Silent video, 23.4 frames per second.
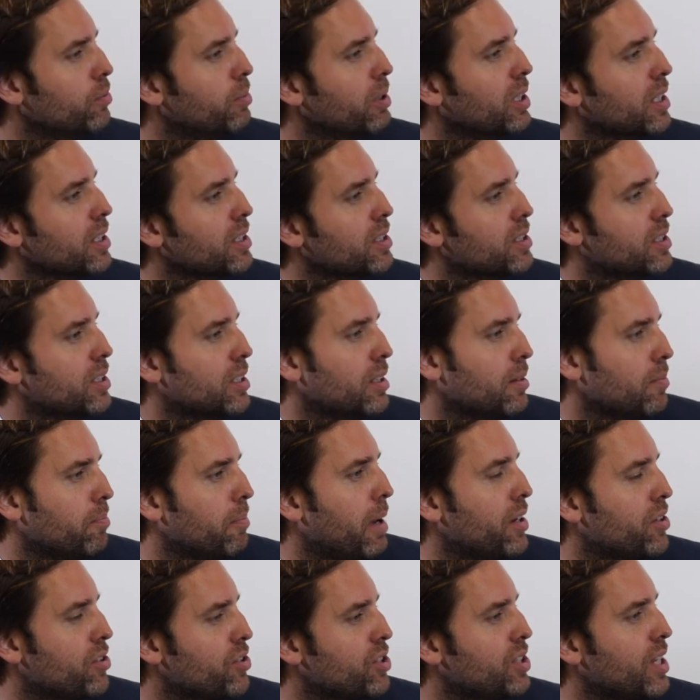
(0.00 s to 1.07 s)
because
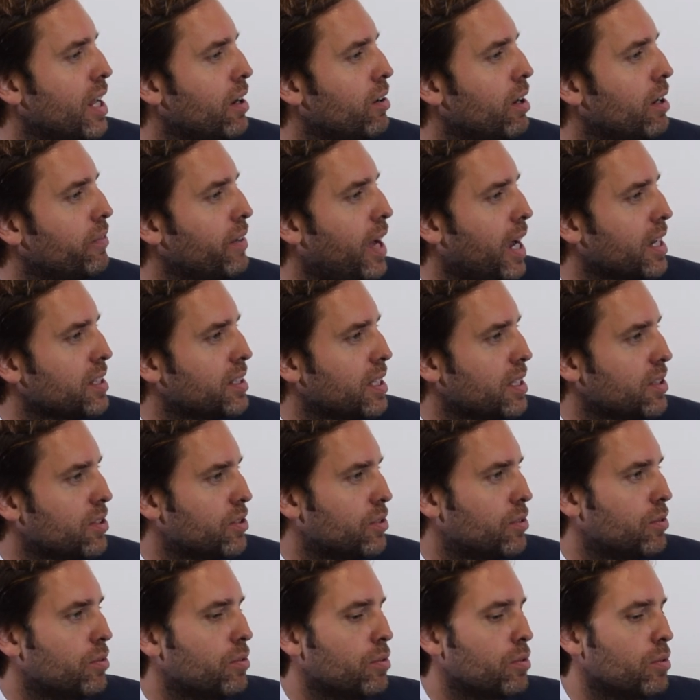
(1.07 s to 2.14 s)
managers now have access
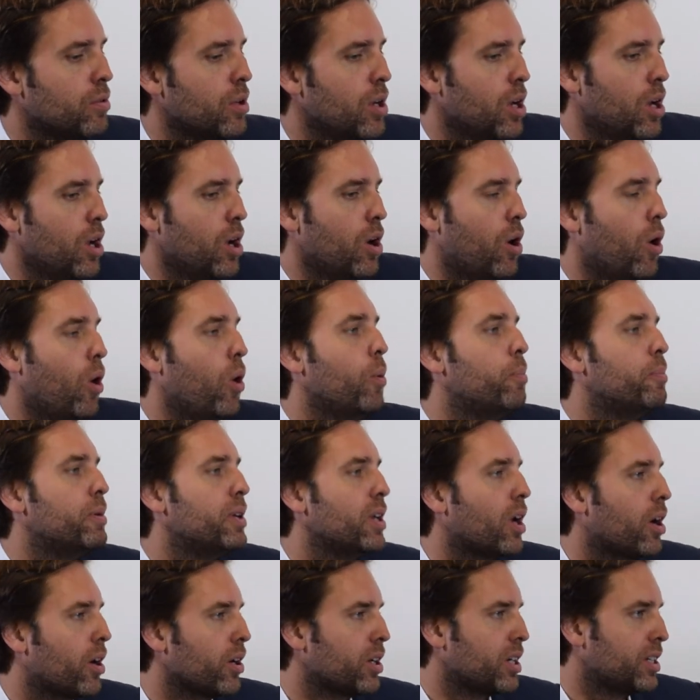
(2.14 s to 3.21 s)
to
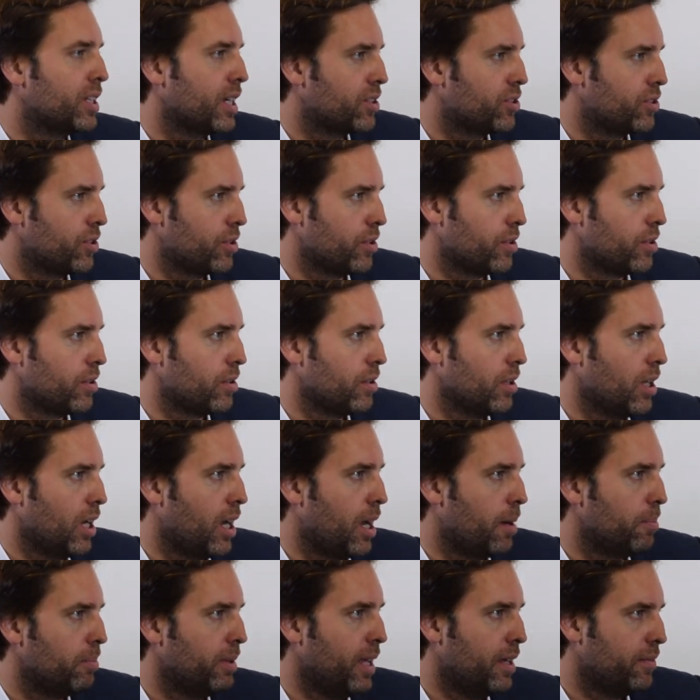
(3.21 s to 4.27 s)
open architecture
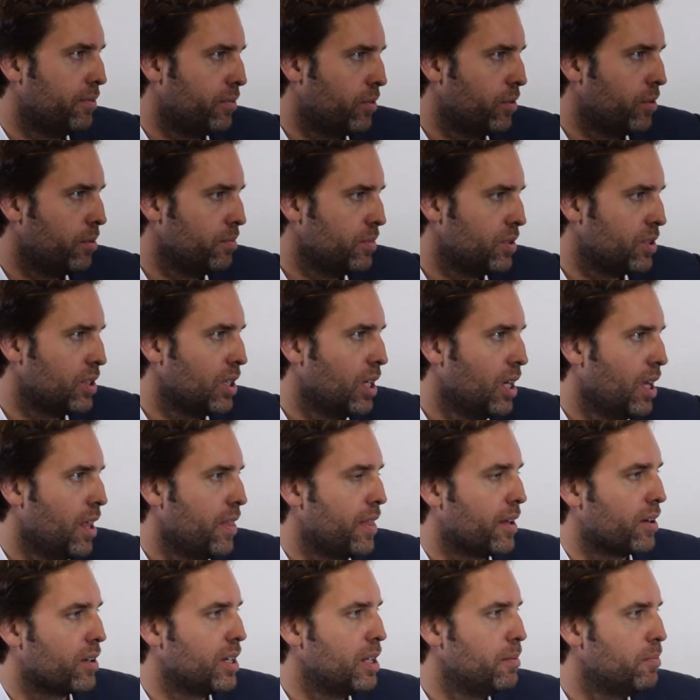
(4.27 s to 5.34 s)
platforms
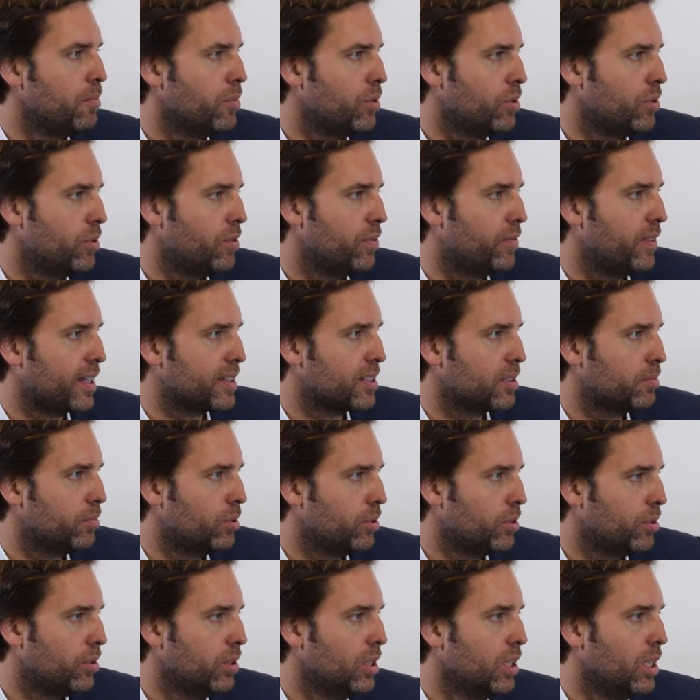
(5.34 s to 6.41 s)
that are nimble,
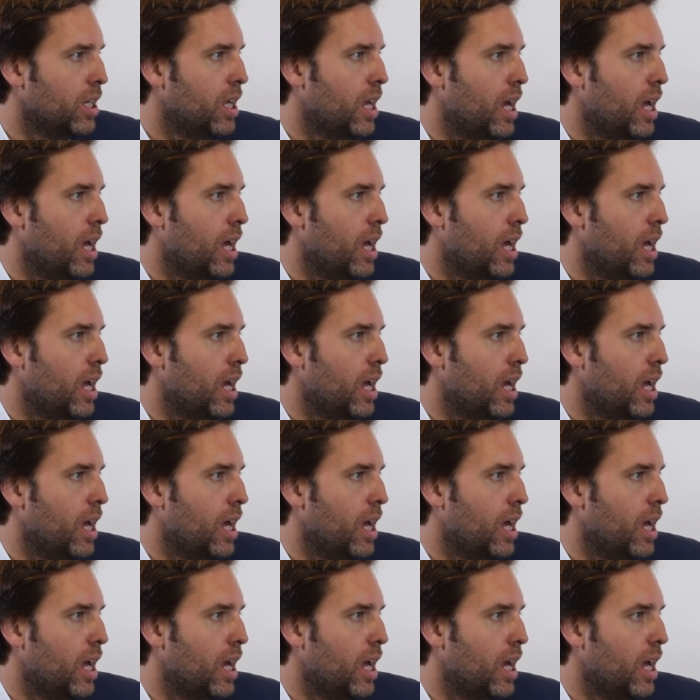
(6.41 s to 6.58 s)
flexible,